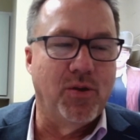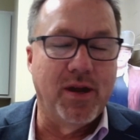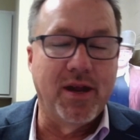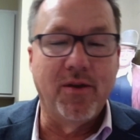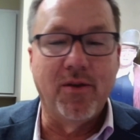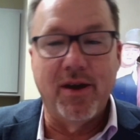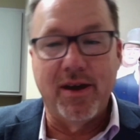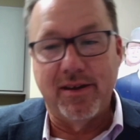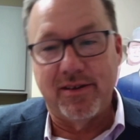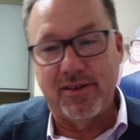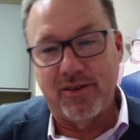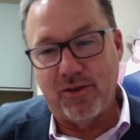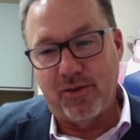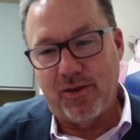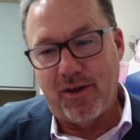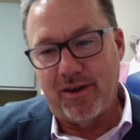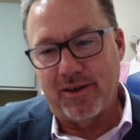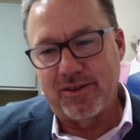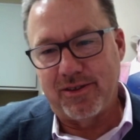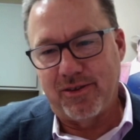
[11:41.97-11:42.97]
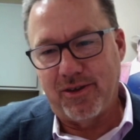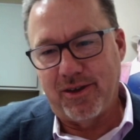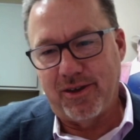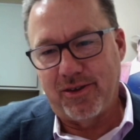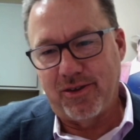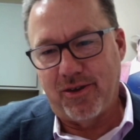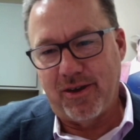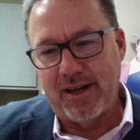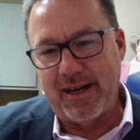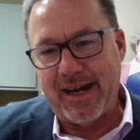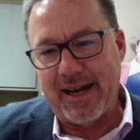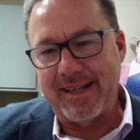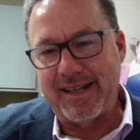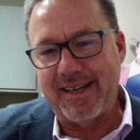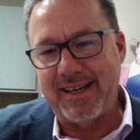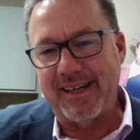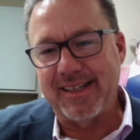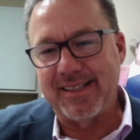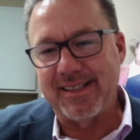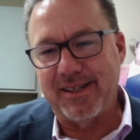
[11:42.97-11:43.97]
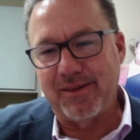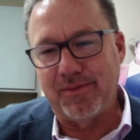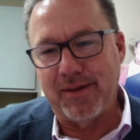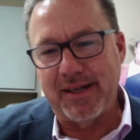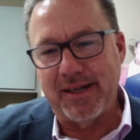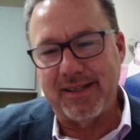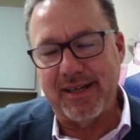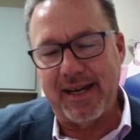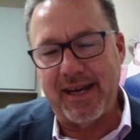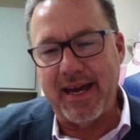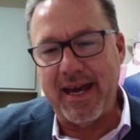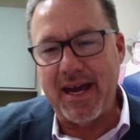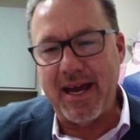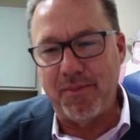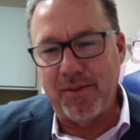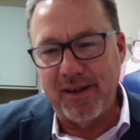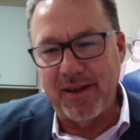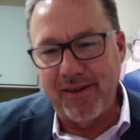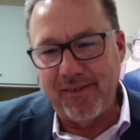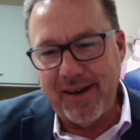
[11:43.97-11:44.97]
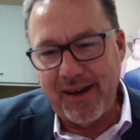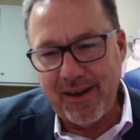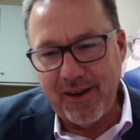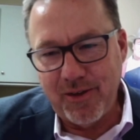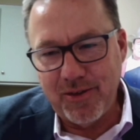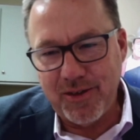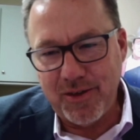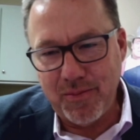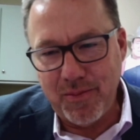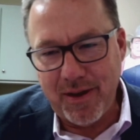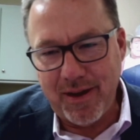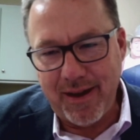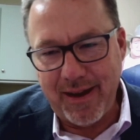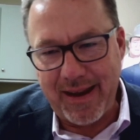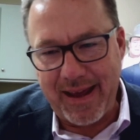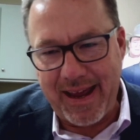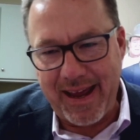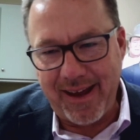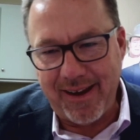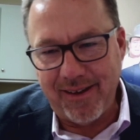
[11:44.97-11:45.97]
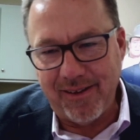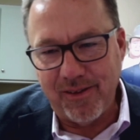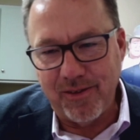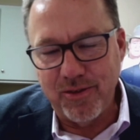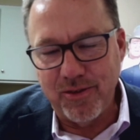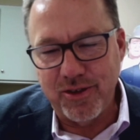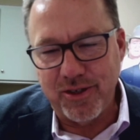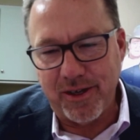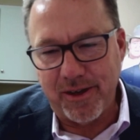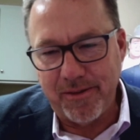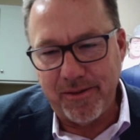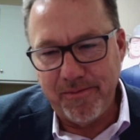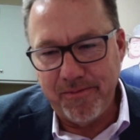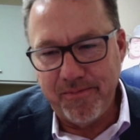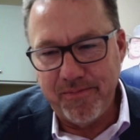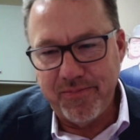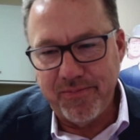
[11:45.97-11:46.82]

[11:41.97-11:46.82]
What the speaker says: Well, anyway, so long story short, I texted him. I said, I can't believe I know somebody in Andalusia.